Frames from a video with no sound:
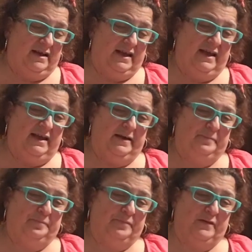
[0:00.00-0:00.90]
okay.
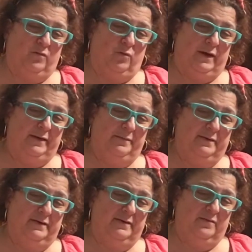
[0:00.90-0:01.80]
Um, while
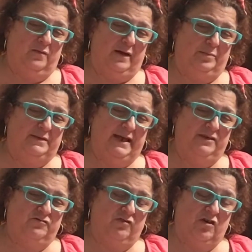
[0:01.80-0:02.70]
uh, while
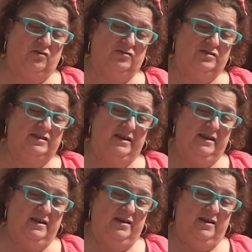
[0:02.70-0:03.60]
potatoes roast,
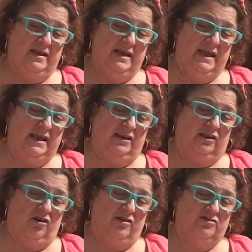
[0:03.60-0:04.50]

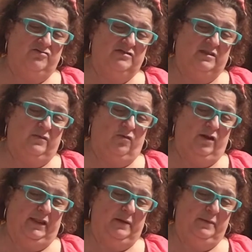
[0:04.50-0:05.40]
heat a large drizzle of
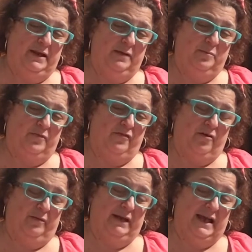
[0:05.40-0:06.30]
oil in a medium,
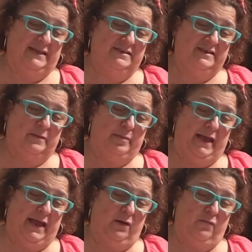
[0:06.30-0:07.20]
preferably non-stick
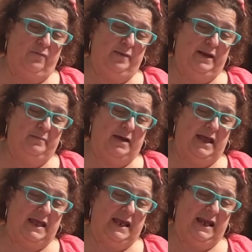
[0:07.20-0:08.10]
pan over
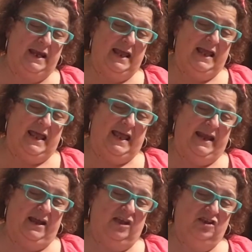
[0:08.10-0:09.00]
medium-high heat.
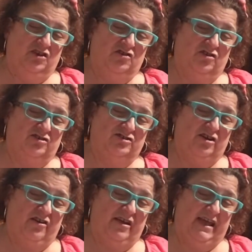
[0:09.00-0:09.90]
Add onion cooked,
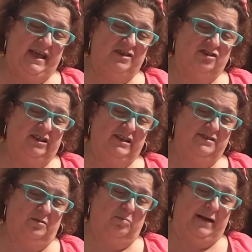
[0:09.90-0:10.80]
stirring occasionally
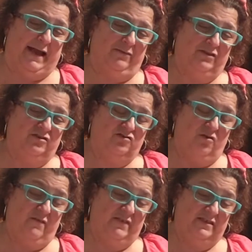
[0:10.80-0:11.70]
until browned and
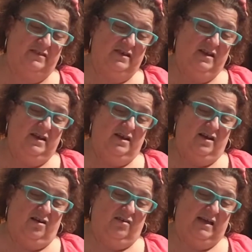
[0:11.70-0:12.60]
softened.
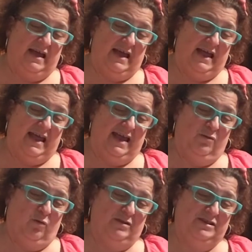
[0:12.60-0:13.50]
Okay,
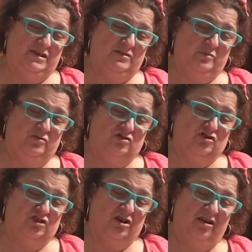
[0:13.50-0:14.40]
add one teaspoon of
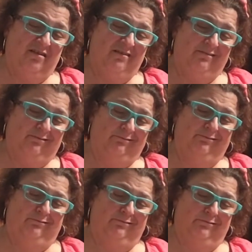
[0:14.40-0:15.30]
sugar.
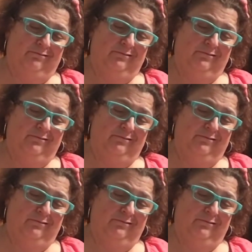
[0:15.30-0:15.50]
Oh,